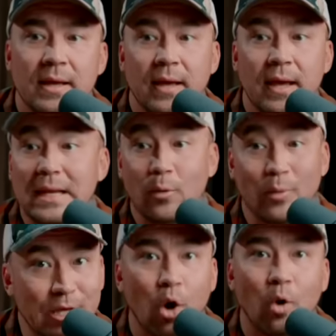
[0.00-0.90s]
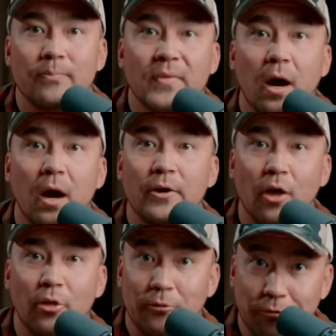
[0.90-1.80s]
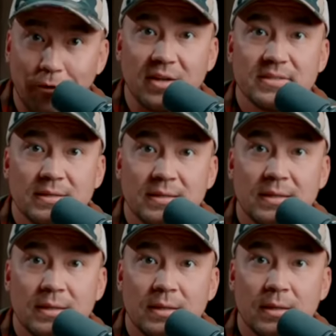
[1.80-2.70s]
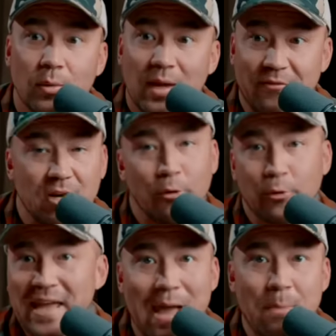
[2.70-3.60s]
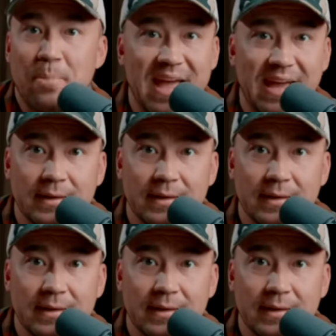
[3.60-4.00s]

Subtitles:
And here we go. Another front. We have another campaign.